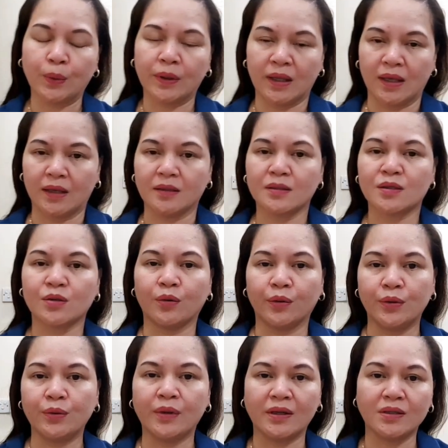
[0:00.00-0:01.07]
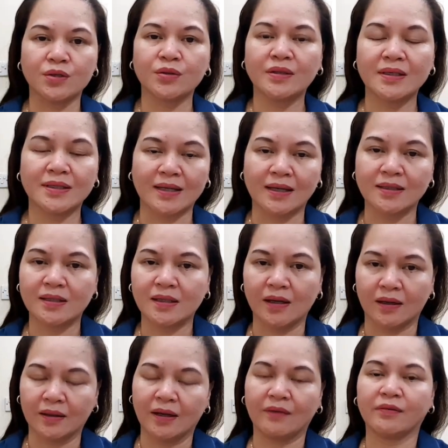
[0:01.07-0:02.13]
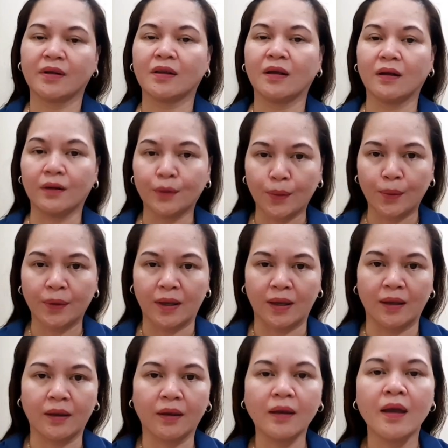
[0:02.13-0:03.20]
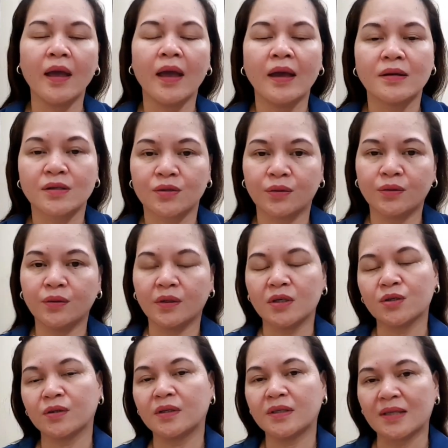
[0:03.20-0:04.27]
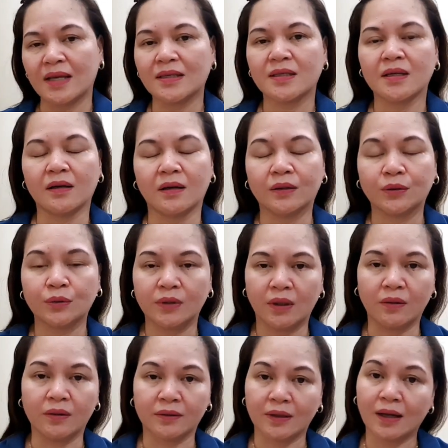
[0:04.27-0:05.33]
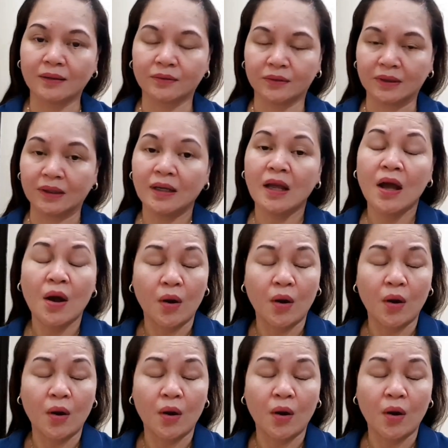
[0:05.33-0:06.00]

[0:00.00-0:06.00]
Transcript: Okay, so you issue this NCR and everything are okay, so you issue this NCR to the contractor.